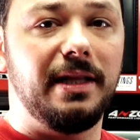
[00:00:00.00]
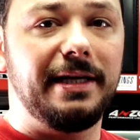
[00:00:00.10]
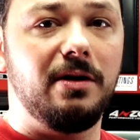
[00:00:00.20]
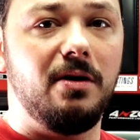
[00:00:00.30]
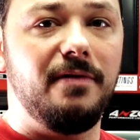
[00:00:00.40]

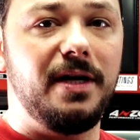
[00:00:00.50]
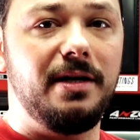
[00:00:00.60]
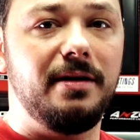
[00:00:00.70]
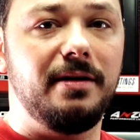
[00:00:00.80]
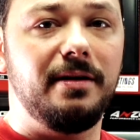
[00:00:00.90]
let go of it,
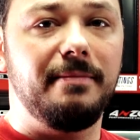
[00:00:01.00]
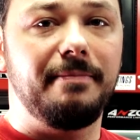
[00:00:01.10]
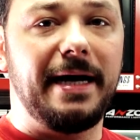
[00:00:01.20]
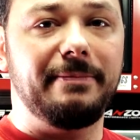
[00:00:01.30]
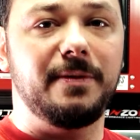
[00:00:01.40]
it
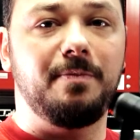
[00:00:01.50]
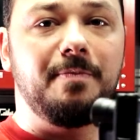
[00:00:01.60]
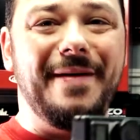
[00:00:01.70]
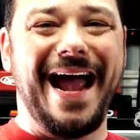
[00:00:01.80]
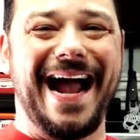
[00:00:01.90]
pops
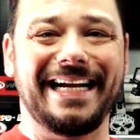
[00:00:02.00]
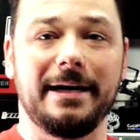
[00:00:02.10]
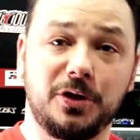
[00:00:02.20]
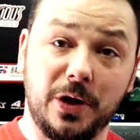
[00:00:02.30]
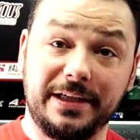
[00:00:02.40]
back
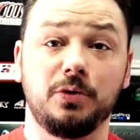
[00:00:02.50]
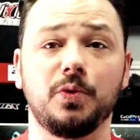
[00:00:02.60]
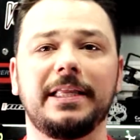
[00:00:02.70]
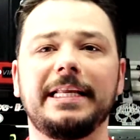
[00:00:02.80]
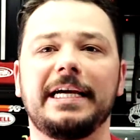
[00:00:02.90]
up. So that's a
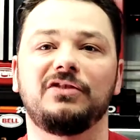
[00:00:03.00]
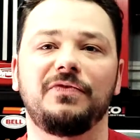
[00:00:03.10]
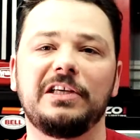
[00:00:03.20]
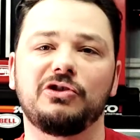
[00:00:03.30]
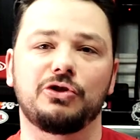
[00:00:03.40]
really nice
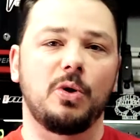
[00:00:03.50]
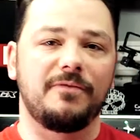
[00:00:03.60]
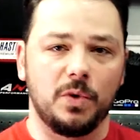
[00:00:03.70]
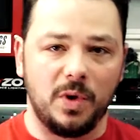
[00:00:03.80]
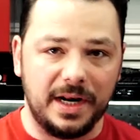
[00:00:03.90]
feature. So
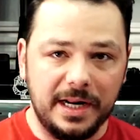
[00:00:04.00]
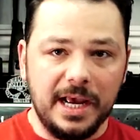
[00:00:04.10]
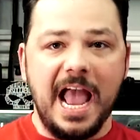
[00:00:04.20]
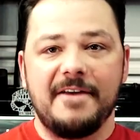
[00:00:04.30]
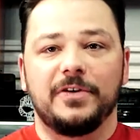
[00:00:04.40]
if
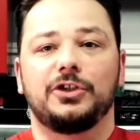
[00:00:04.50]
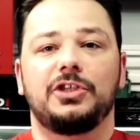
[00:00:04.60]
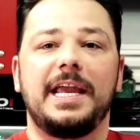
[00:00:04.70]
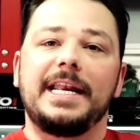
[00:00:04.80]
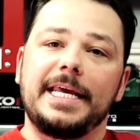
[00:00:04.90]
you're
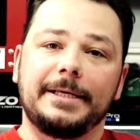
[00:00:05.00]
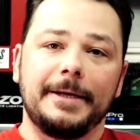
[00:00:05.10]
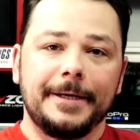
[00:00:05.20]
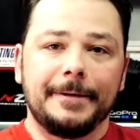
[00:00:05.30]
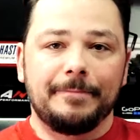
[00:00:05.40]
standing
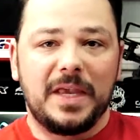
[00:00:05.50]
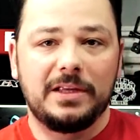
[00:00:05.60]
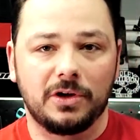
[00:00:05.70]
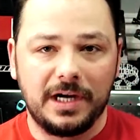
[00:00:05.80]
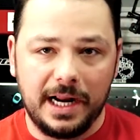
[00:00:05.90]

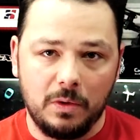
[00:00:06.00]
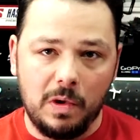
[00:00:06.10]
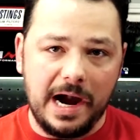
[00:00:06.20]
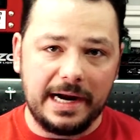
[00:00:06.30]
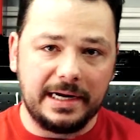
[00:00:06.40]
and you're kind of
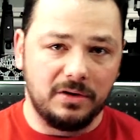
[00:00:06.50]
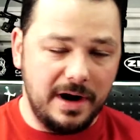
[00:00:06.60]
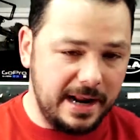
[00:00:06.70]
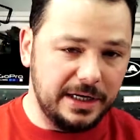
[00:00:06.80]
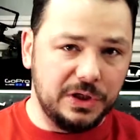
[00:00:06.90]
walking
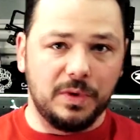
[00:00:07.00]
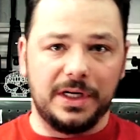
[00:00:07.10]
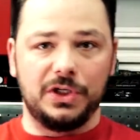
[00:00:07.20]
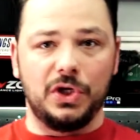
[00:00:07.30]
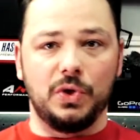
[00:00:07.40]
around and you want
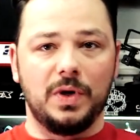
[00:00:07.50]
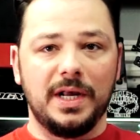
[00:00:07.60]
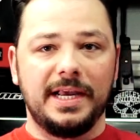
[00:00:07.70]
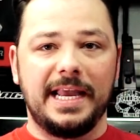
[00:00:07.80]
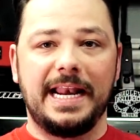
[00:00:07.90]
to do
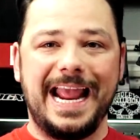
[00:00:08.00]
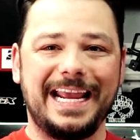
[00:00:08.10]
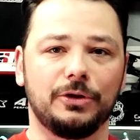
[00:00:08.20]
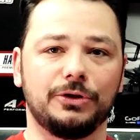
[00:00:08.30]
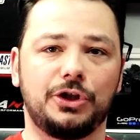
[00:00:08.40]
an
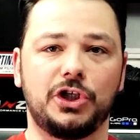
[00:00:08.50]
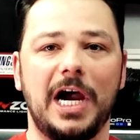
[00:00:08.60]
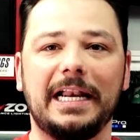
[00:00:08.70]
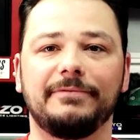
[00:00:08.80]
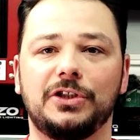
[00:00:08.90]
angled
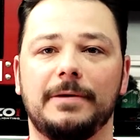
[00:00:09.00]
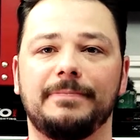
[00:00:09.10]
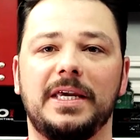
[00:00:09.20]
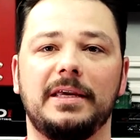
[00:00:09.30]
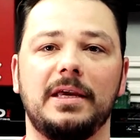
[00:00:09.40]
shot of
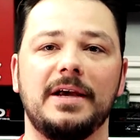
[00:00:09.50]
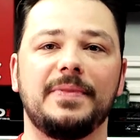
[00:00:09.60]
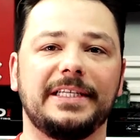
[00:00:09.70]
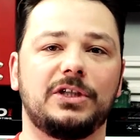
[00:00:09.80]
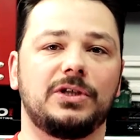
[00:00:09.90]
something
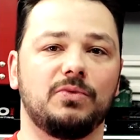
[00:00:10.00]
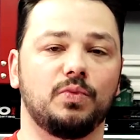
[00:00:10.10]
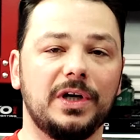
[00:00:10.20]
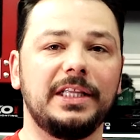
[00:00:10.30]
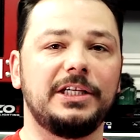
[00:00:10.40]
that's
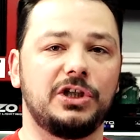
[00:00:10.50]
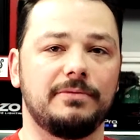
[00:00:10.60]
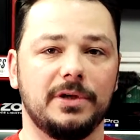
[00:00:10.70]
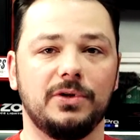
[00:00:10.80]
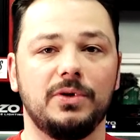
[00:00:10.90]
really
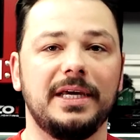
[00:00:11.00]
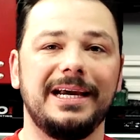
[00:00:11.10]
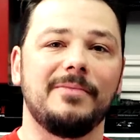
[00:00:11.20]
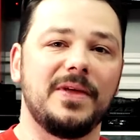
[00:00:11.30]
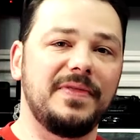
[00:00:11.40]
smooth,
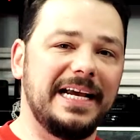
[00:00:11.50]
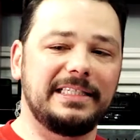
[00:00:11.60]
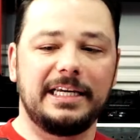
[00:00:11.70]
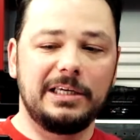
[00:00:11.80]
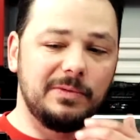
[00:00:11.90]
then
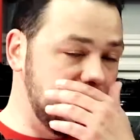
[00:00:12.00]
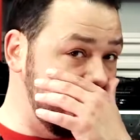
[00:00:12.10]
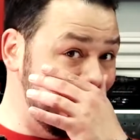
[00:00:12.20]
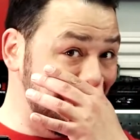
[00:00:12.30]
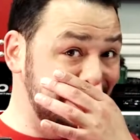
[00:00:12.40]
that's how you would do
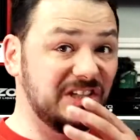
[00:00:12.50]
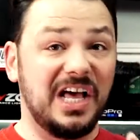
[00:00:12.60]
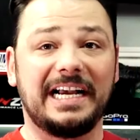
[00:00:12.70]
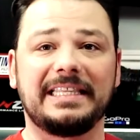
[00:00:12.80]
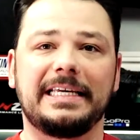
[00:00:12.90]
it. It does
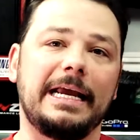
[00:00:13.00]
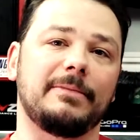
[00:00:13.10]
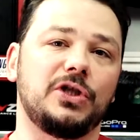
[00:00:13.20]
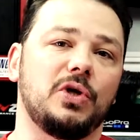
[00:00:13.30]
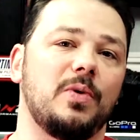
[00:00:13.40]
lock the
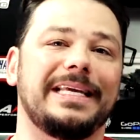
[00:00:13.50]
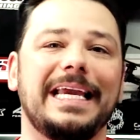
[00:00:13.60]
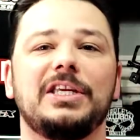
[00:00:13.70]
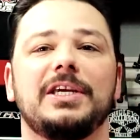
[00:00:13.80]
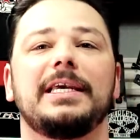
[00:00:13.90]
camera. So
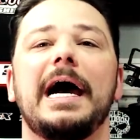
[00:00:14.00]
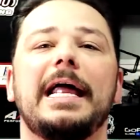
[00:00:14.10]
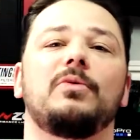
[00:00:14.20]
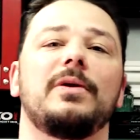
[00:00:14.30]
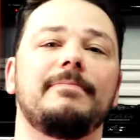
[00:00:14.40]
again, you
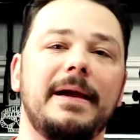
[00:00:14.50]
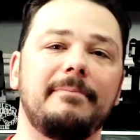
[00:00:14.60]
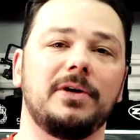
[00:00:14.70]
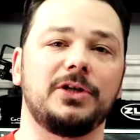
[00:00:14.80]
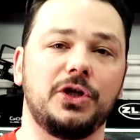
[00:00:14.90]
gotta
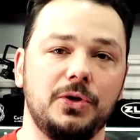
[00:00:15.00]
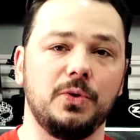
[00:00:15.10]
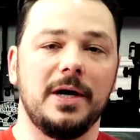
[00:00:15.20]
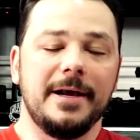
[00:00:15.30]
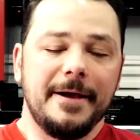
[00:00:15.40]
remember too,